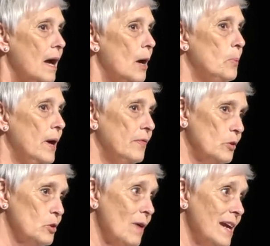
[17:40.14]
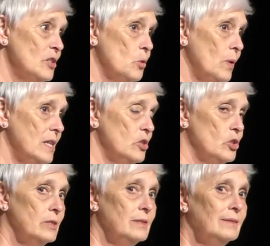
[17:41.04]
Upon their
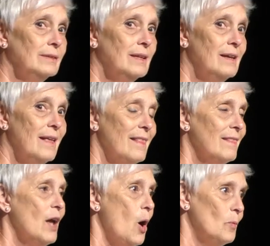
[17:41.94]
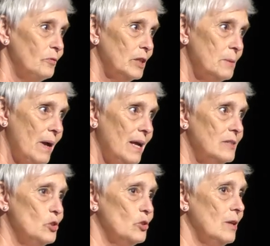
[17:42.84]
graduation, hopefully
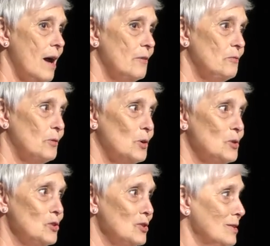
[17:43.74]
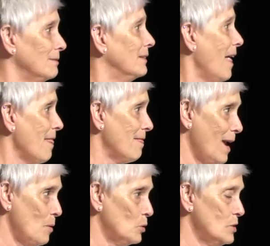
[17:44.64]
by July 1st,
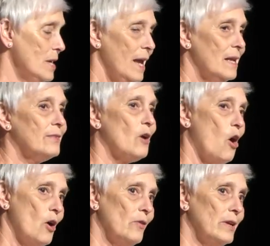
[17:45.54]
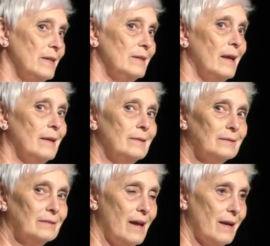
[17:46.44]
they will take the RN
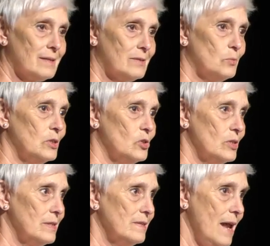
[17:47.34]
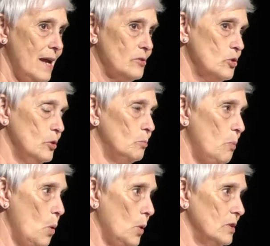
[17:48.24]
NCLEX, which is the national
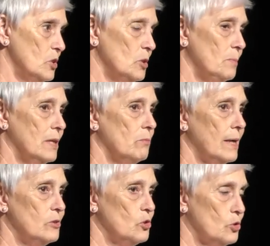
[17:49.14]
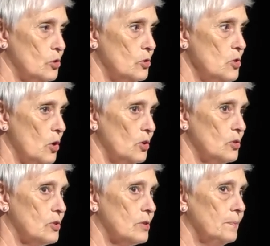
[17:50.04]
boards, to be a registered
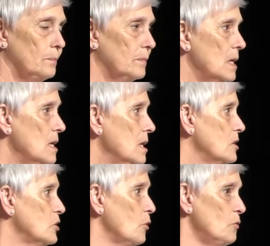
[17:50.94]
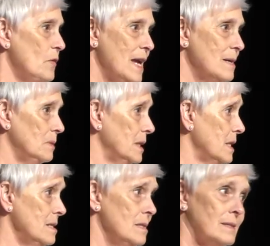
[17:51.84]
nurse. So
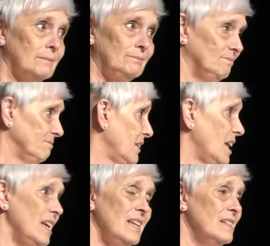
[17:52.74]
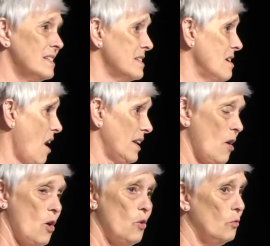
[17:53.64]
families, it's not
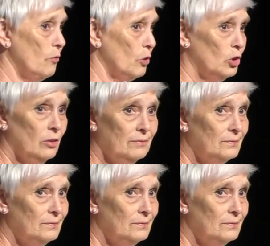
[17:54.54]
over.